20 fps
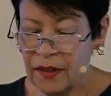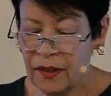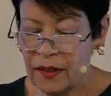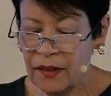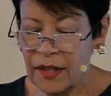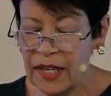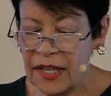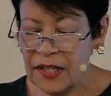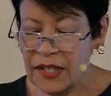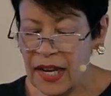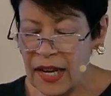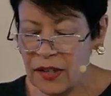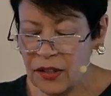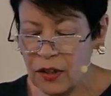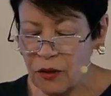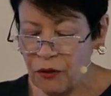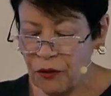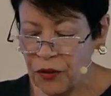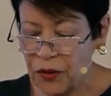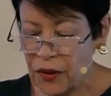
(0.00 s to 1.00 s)
Then he takes
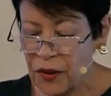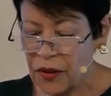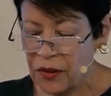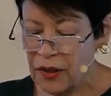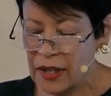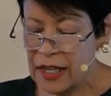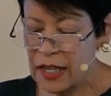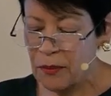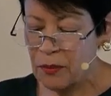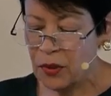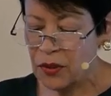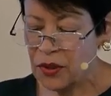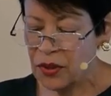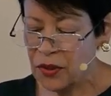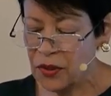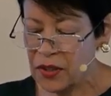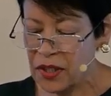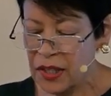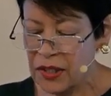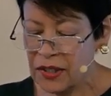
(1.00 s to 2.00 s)
it further in Hebrews
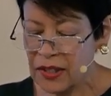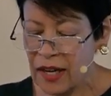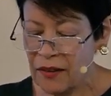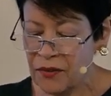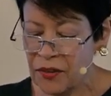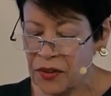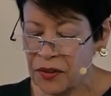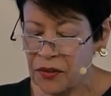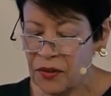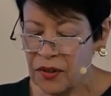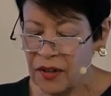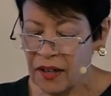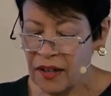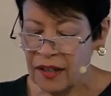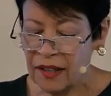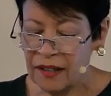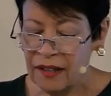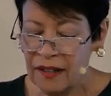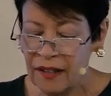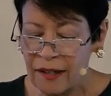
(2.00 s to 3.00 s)

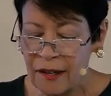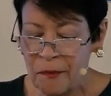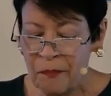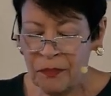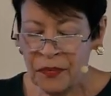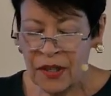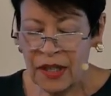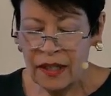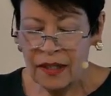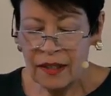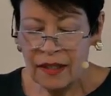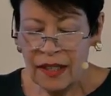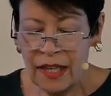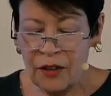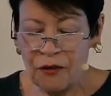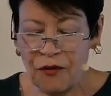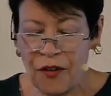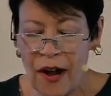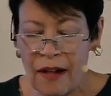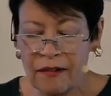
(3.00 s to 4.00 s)
13:7-9.
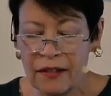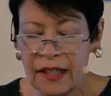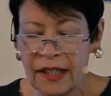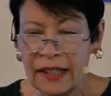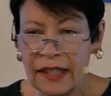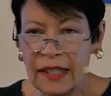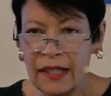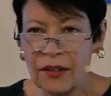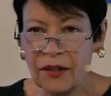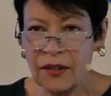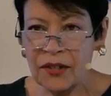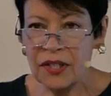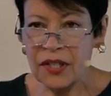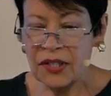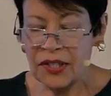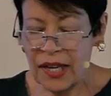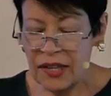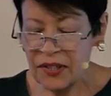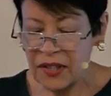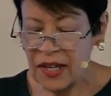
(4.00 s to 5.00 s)
In following leaders, he
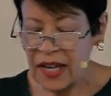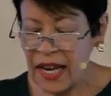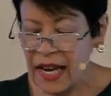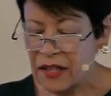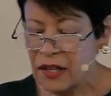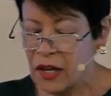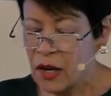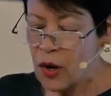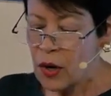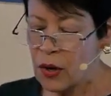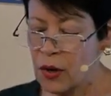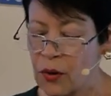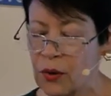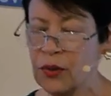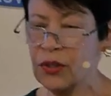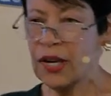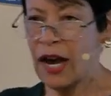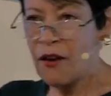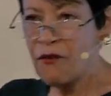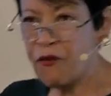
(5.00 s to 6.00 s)
says it again,
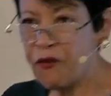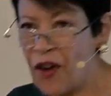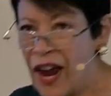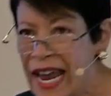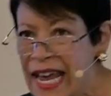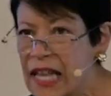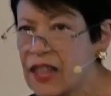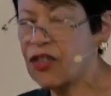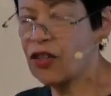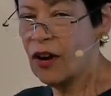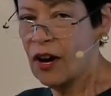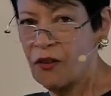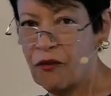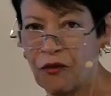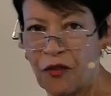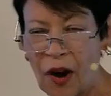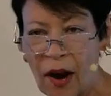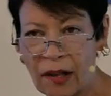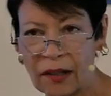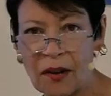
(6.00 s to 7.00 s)
whose faith
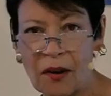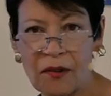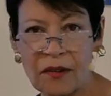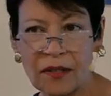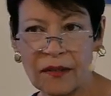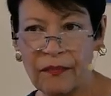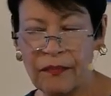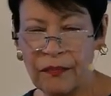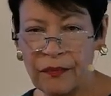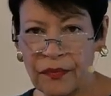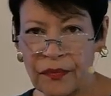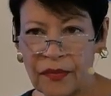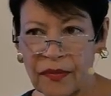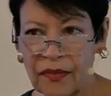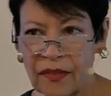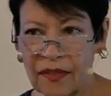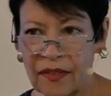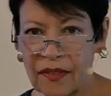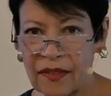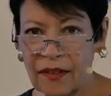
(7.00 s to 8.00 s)
follow.
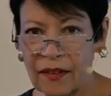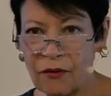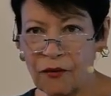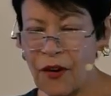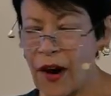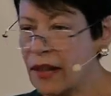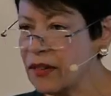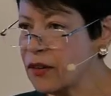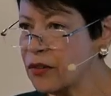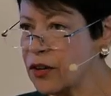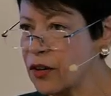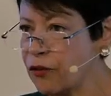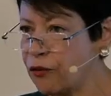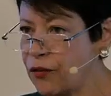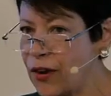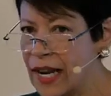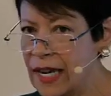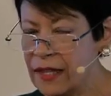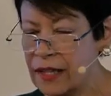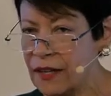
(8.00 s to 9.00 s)
Follow their
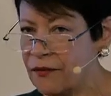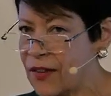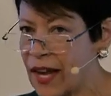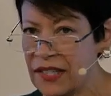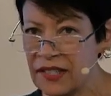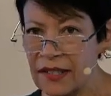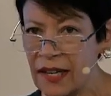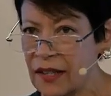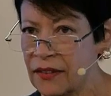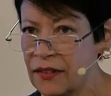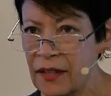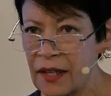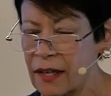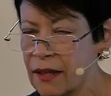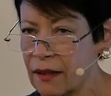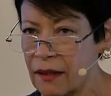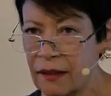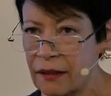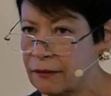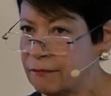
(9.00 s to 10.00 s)
faith. If that's not
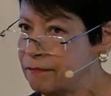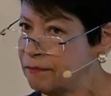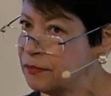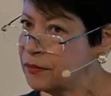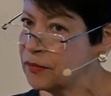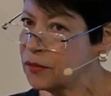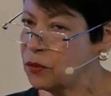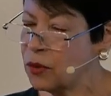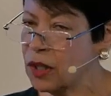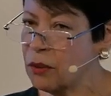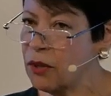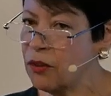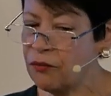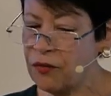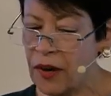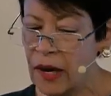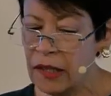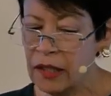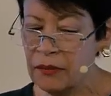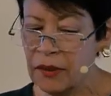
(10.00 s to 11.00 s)
there, what are we
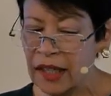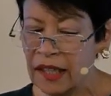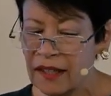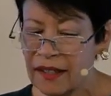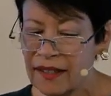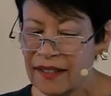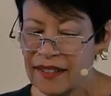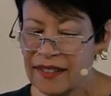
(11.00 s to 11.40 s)
following?